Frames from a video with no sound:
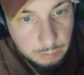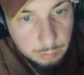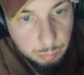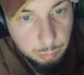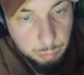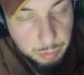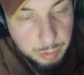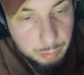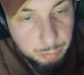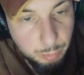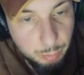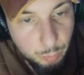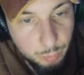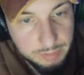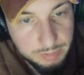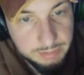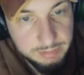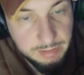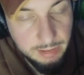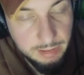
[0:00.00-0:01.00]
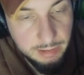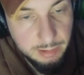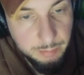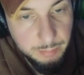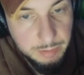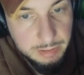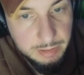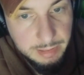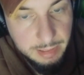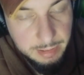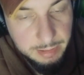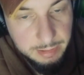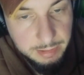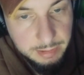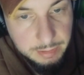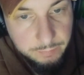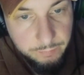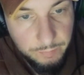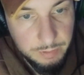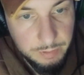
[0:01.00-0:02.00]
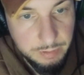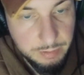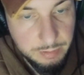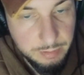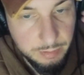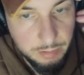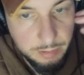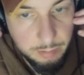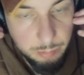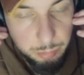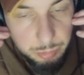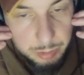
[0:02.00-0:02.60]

People were telling me that even the